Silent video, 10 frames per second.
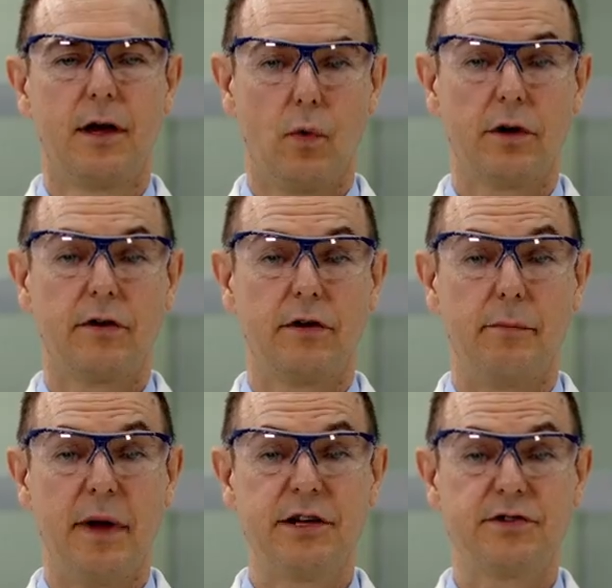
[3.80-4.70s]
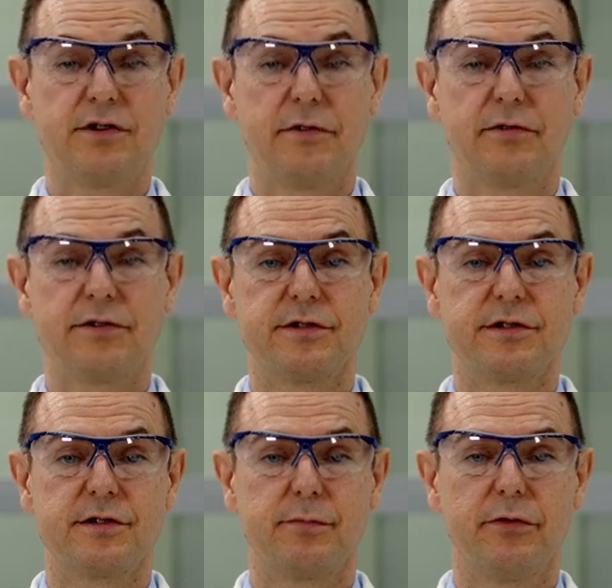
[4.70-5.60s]
What are the major
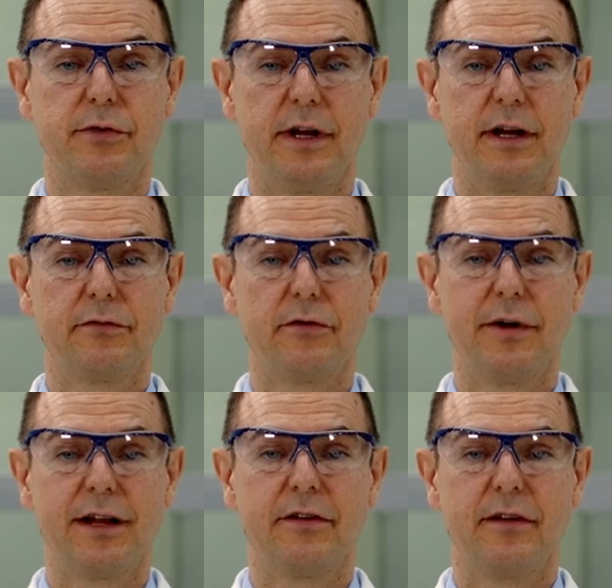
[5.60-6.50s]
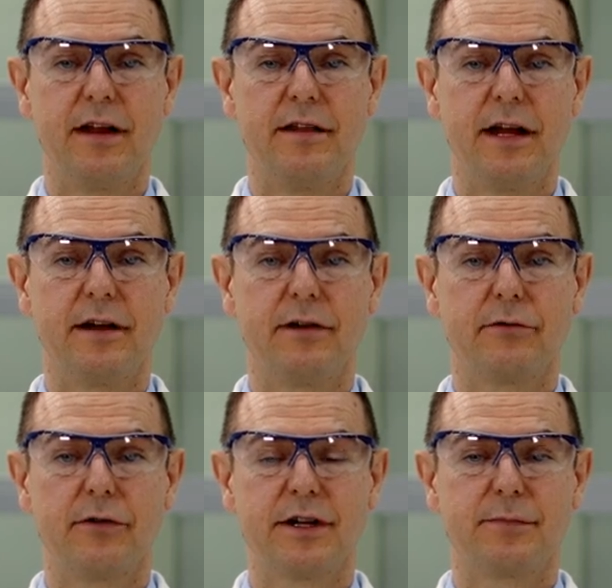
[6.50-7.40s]
differences between infrared and
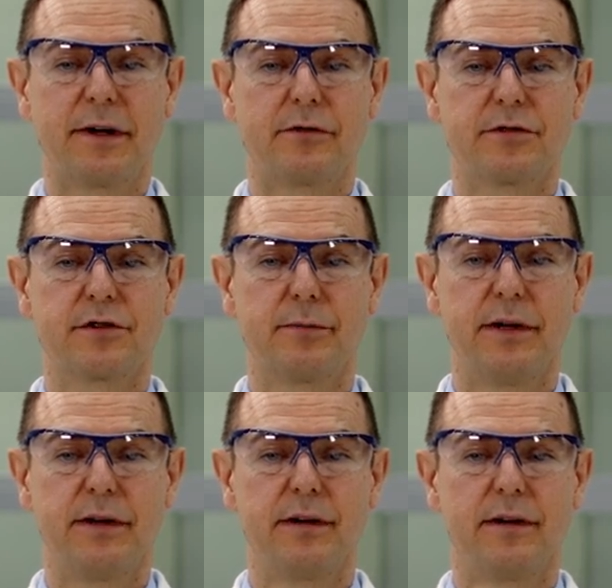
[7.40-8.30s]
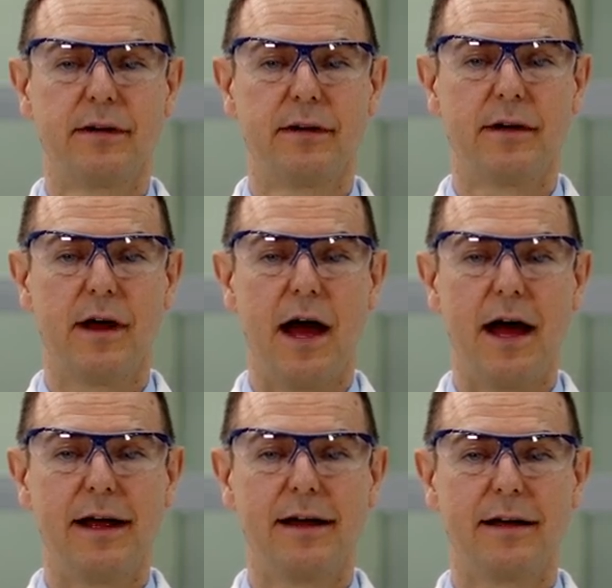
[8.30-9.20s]
near-infrared spectroscopy?
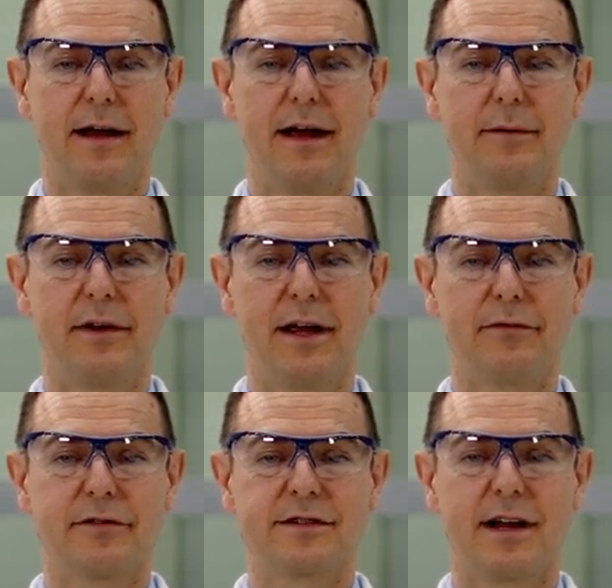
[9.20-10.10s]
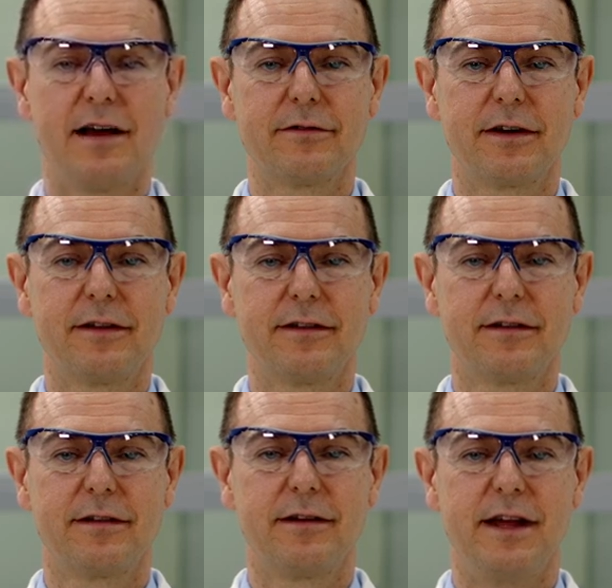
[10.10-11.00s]
Hi, I am Dave van Staveren.
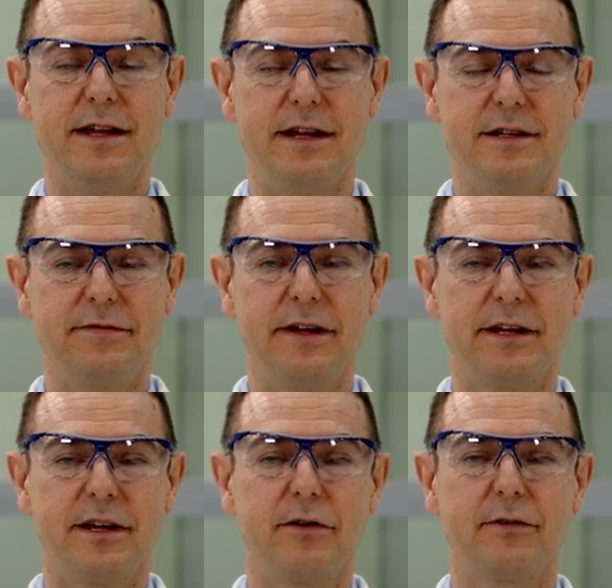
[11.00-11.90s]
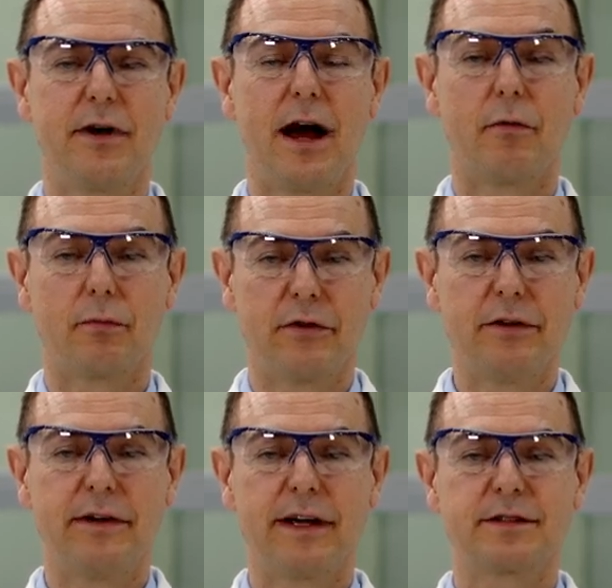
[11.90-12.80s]
In this video, I will
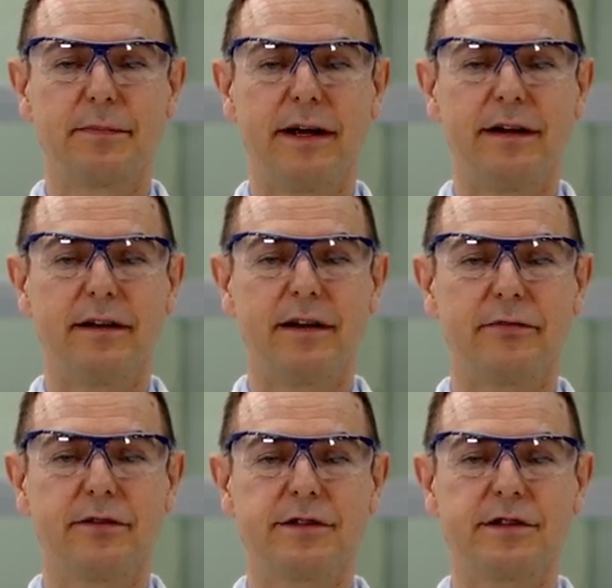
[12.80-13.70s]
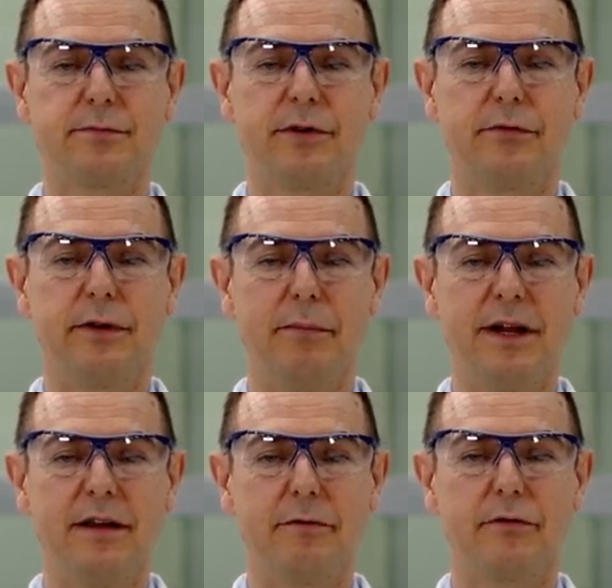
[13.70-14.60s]
briefly explain the differences between
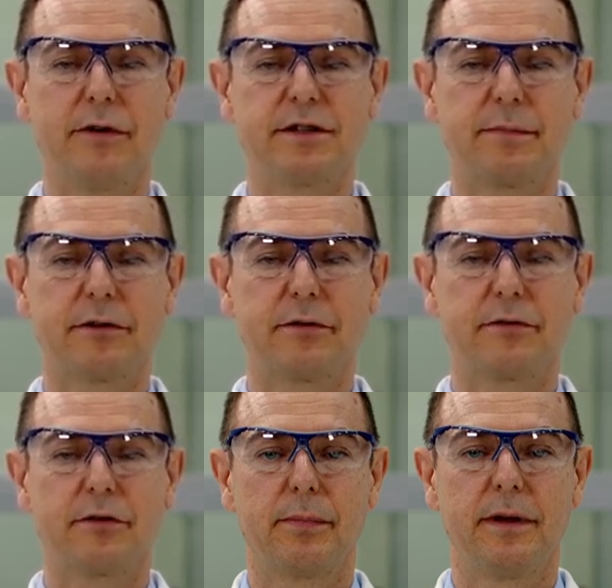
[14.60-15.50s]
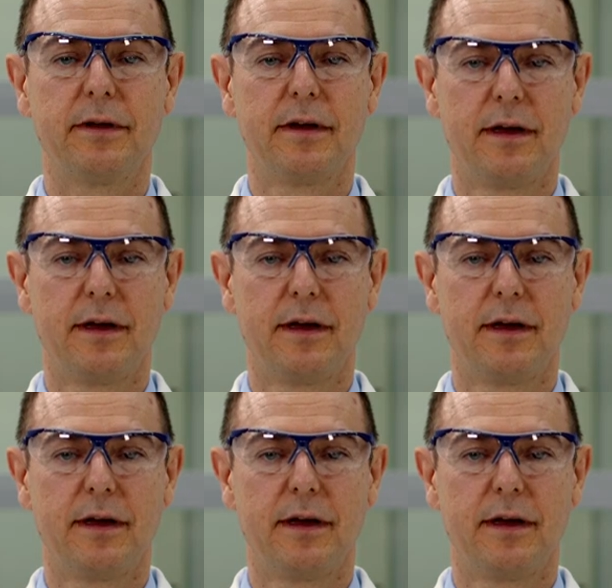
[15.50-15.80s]
mid-infrared spectroscopy,